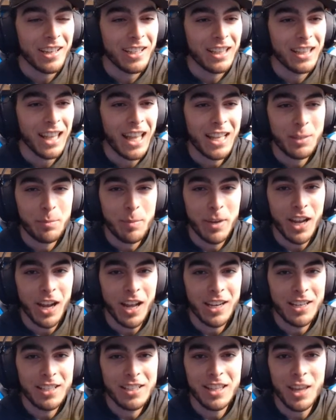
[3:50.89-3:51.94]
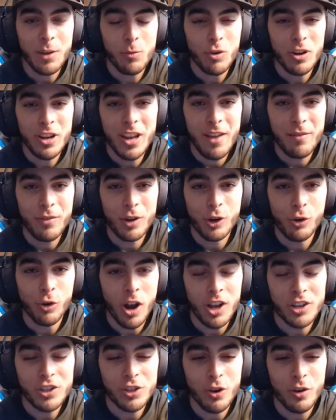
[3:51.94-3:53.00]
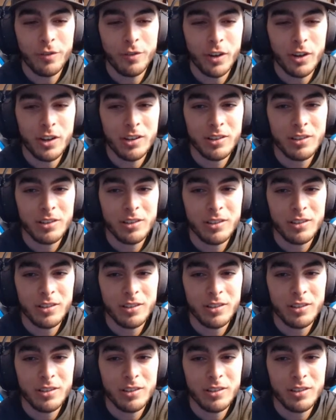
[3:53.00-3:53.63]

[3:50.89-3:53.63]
let's be honest, they would never cross over